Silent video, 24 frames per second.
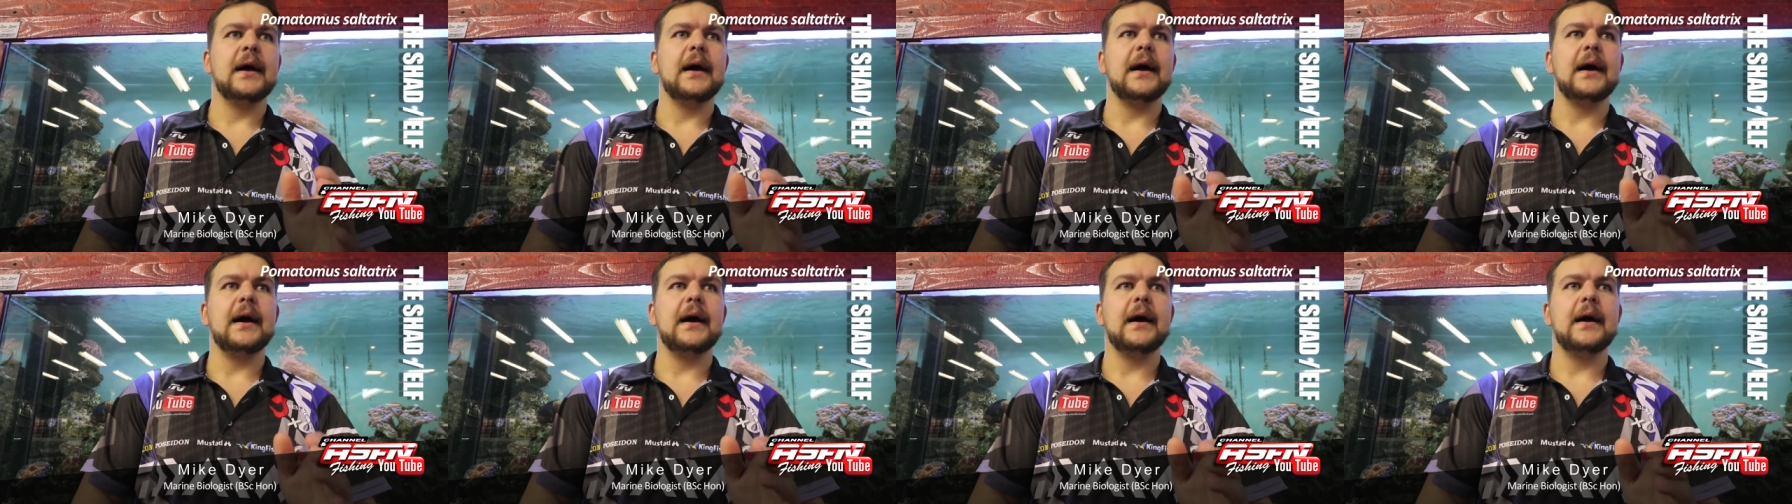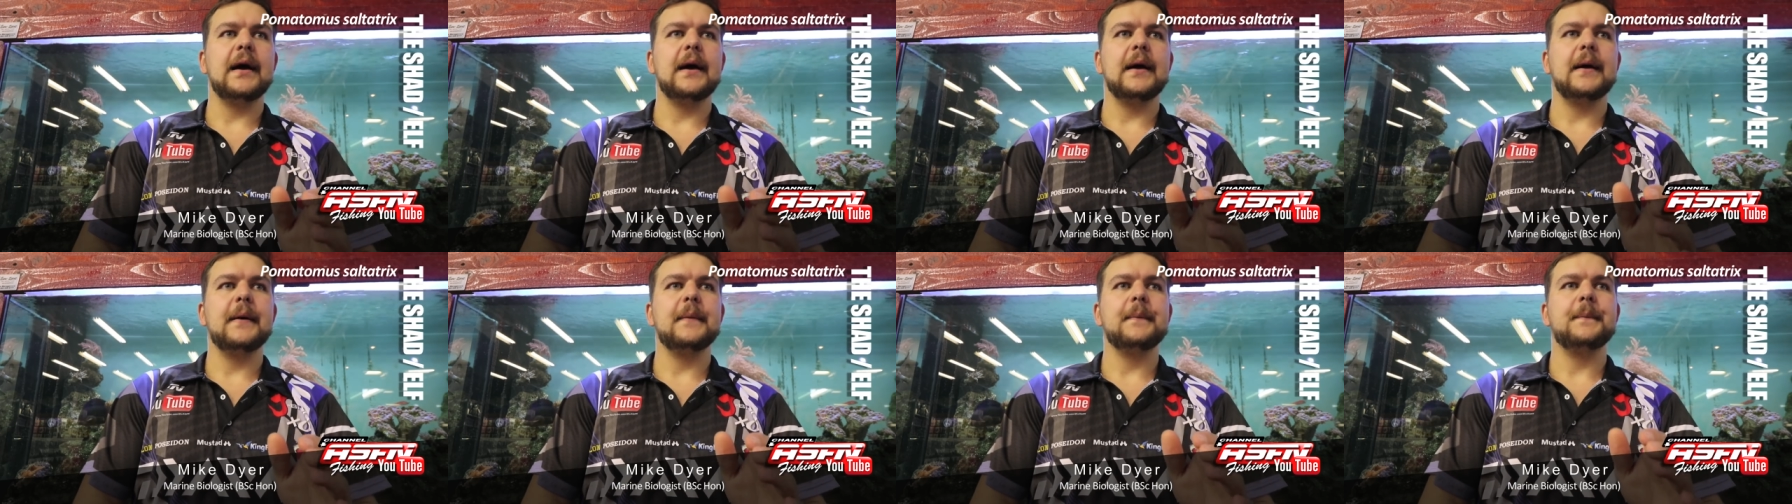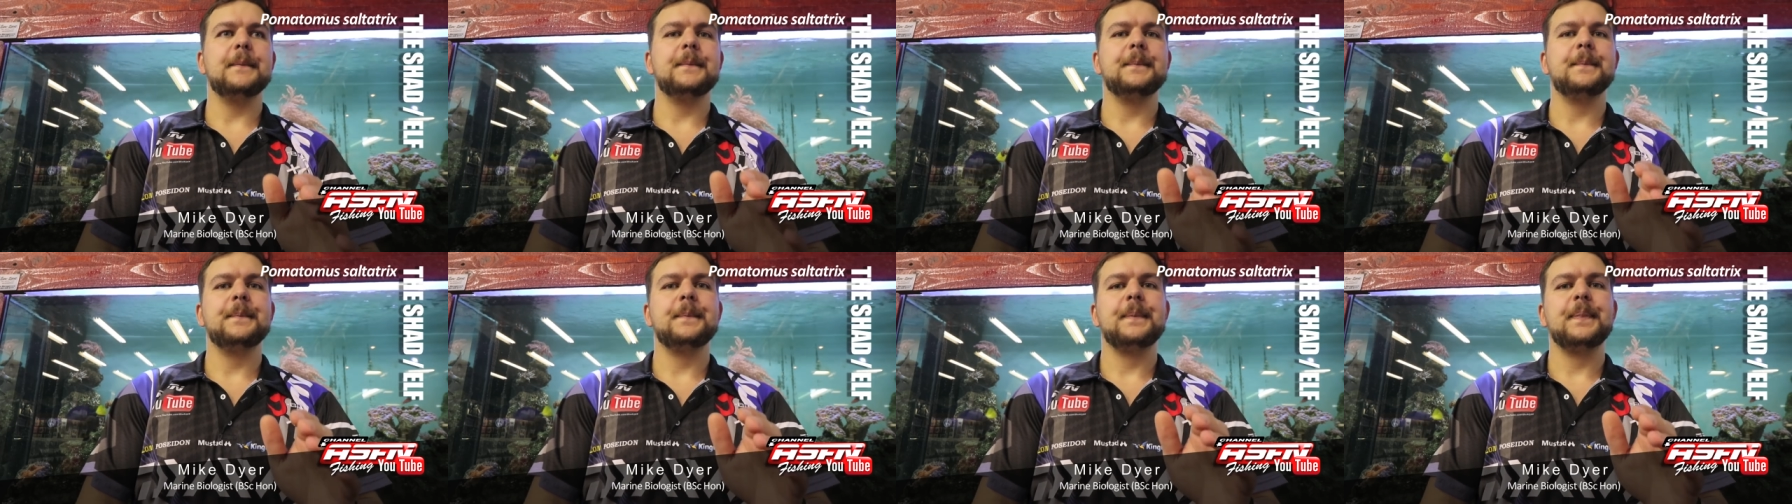
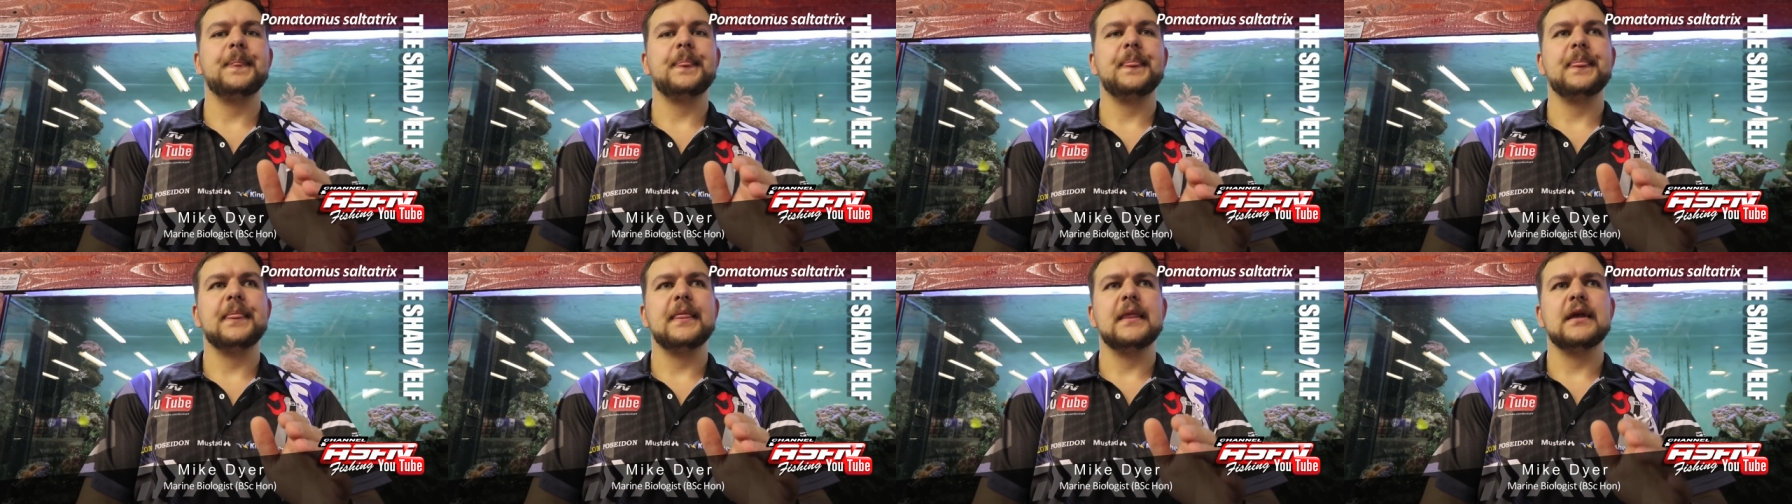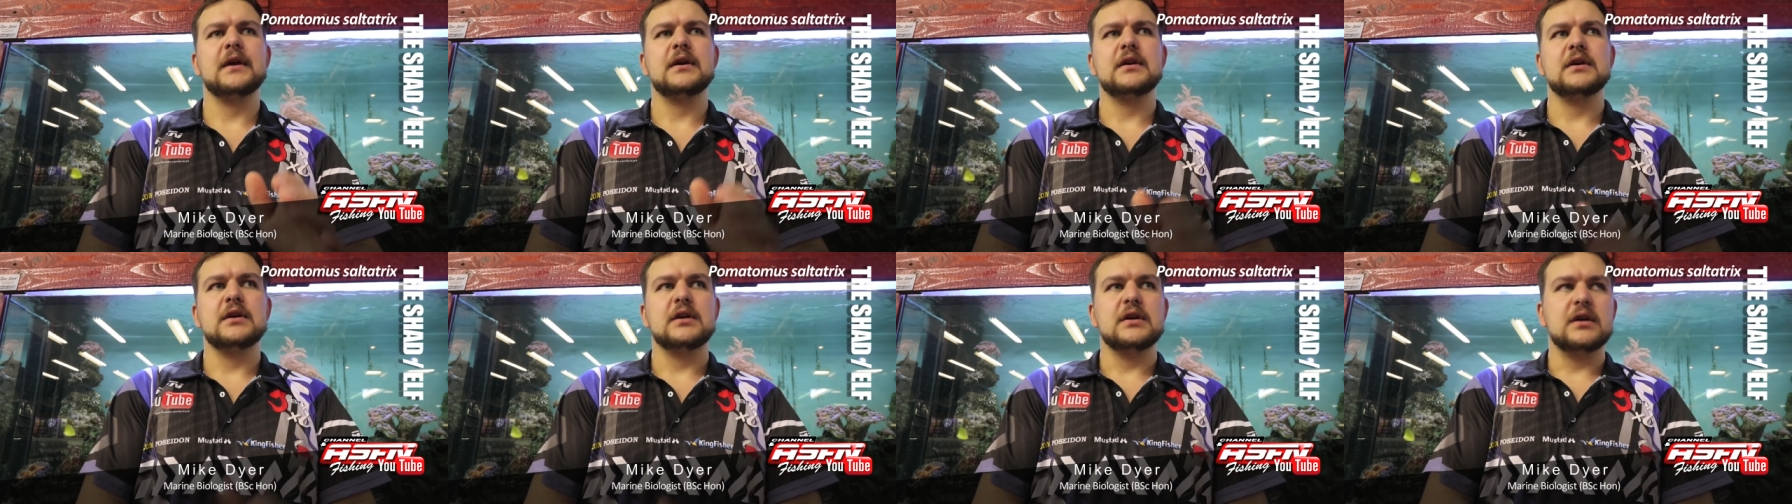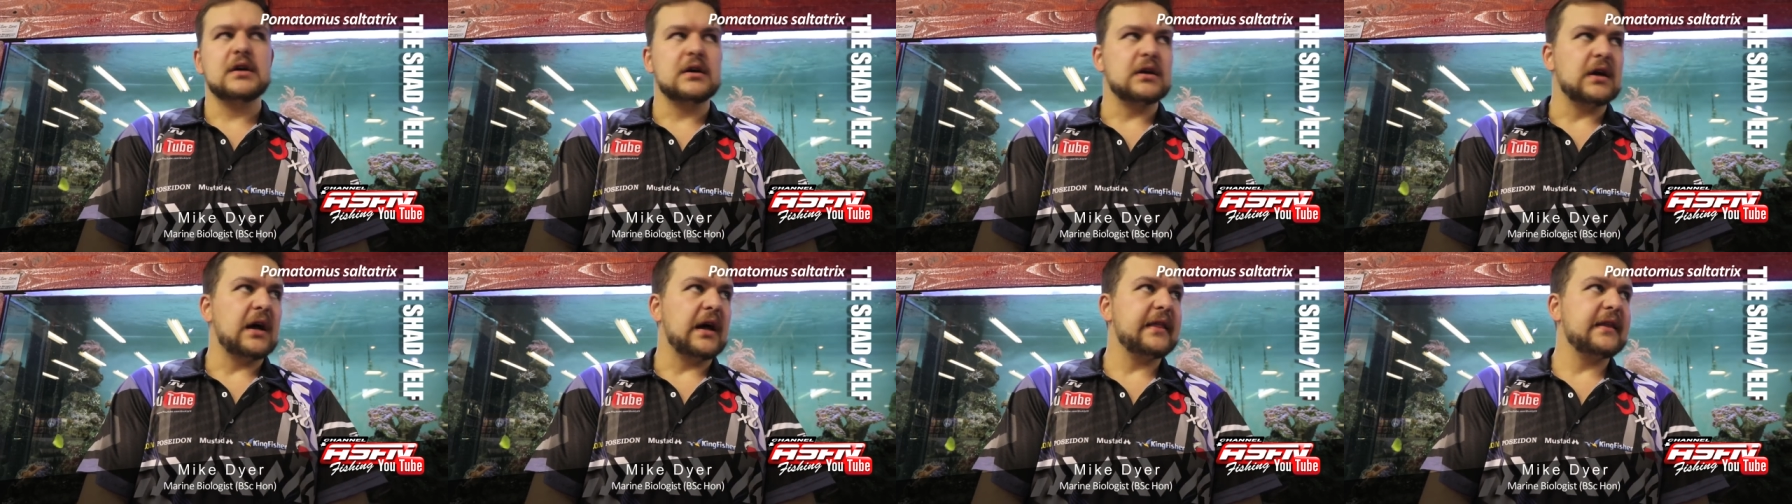Um,
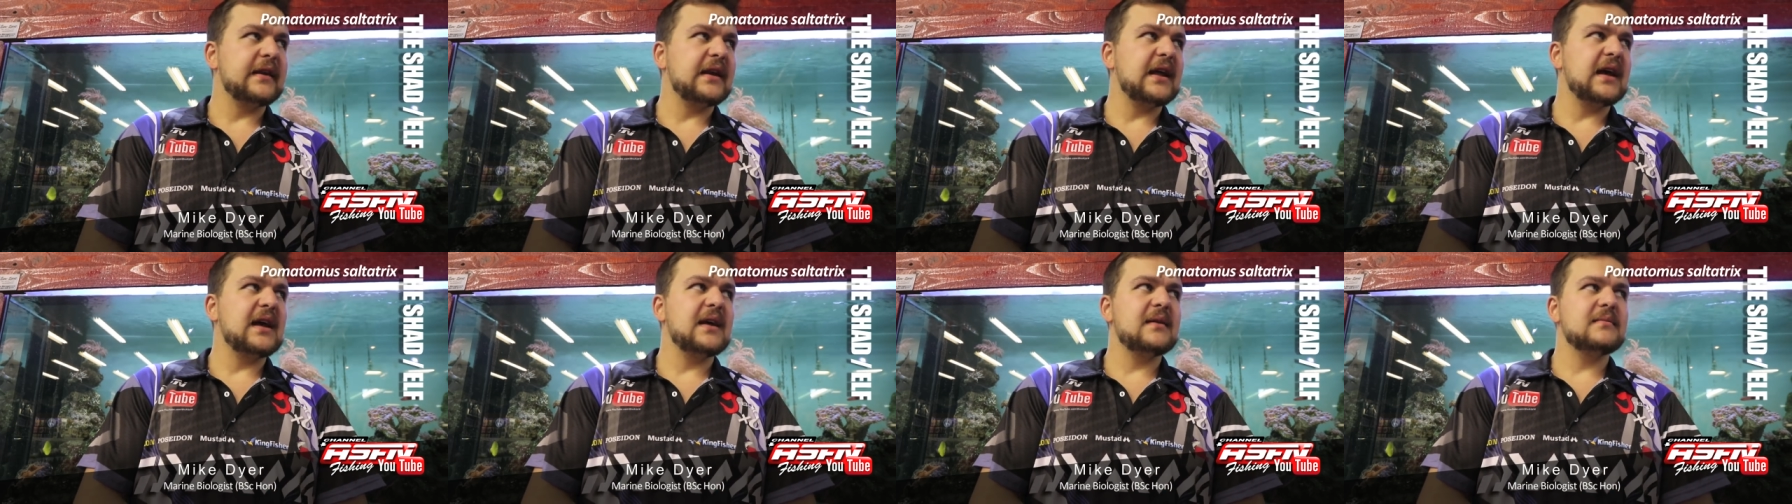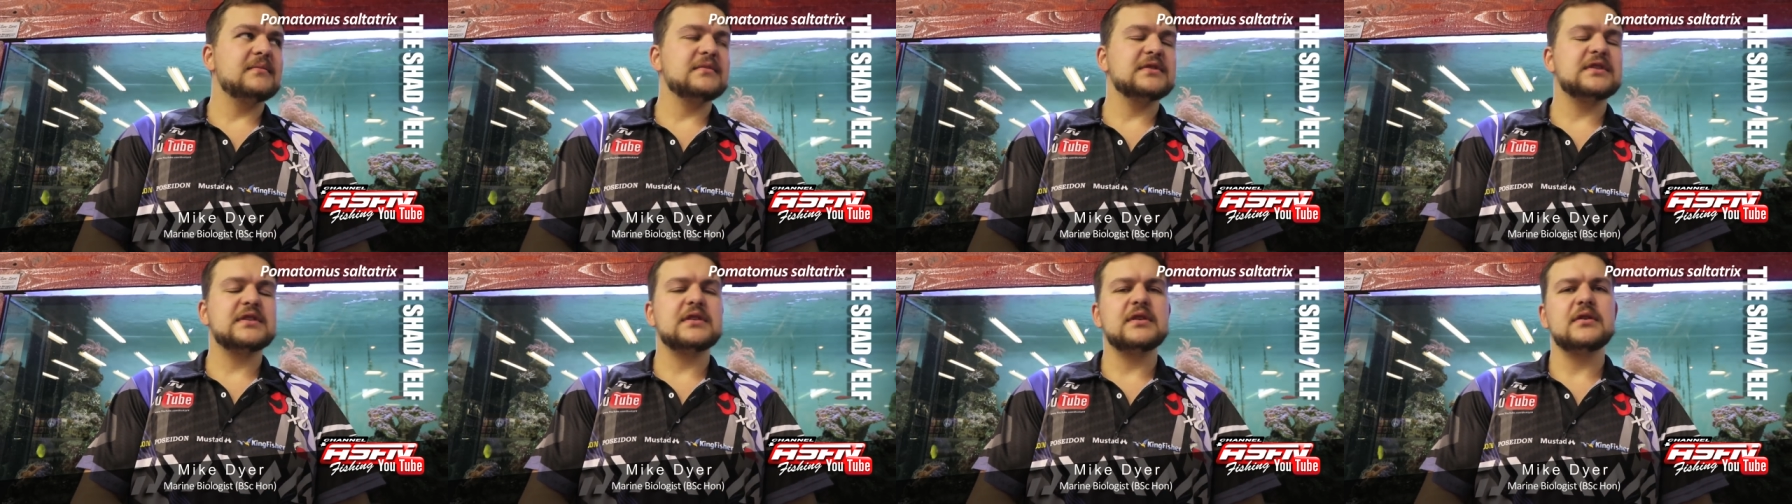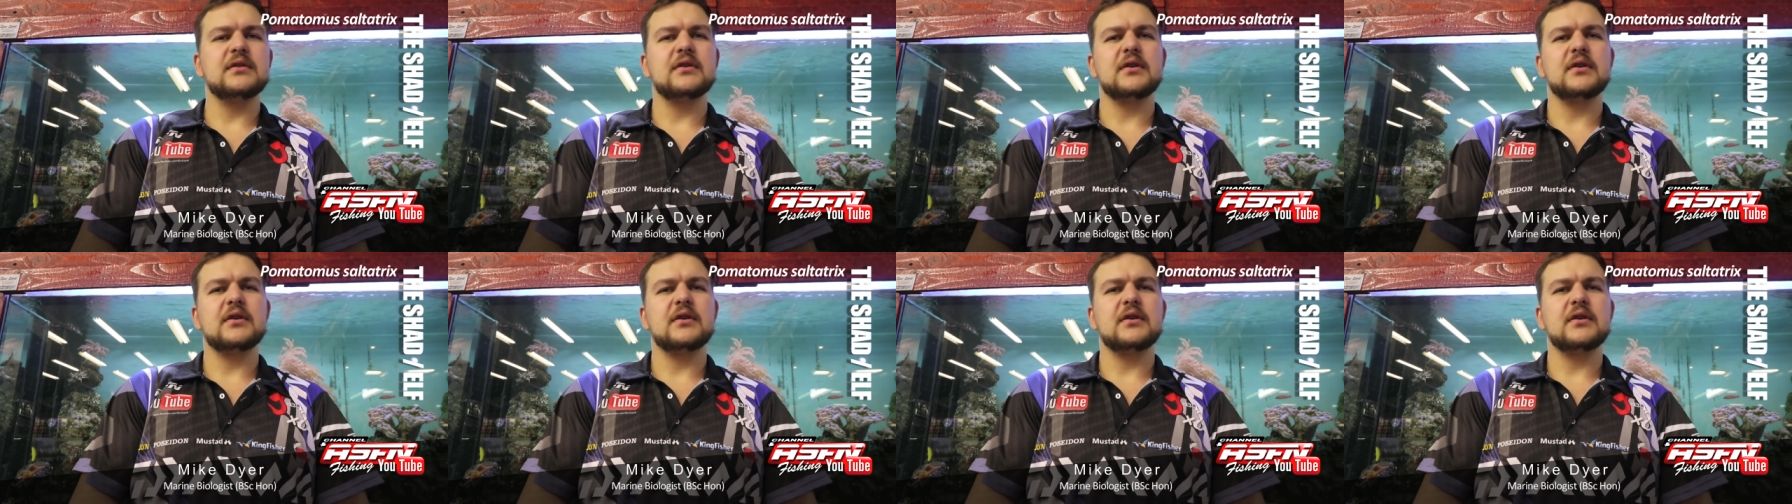other names,